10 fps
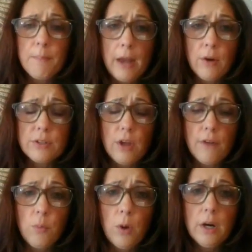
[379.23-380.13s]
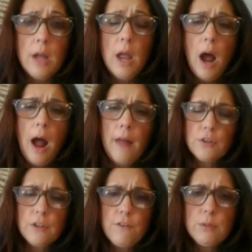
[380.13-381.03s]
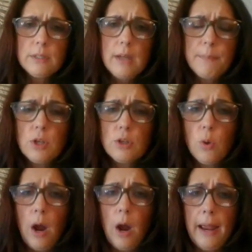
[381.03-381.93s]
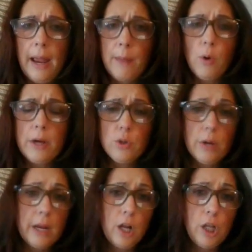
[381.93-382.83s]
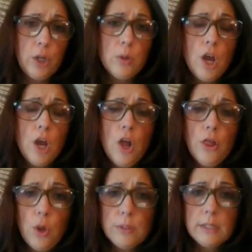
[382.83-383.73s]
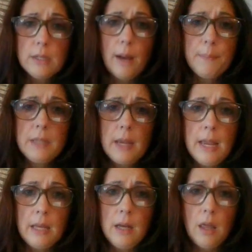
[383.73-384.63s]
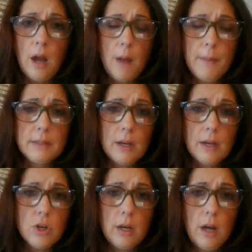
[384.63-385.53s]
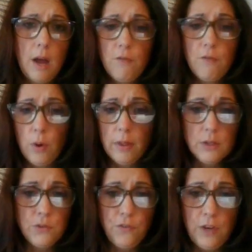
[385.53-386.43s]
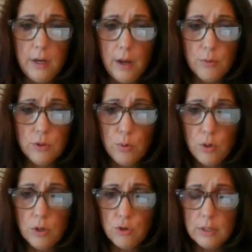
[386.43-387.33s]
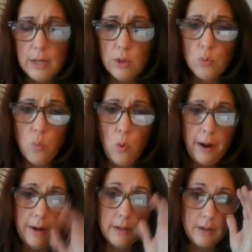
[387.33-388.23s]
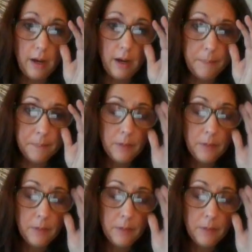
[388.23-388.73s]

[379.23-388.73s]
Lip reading: Microsoft Word. There's a few steps, so I am going to include those steps in the comments section for this video, so you can just take this one at a time.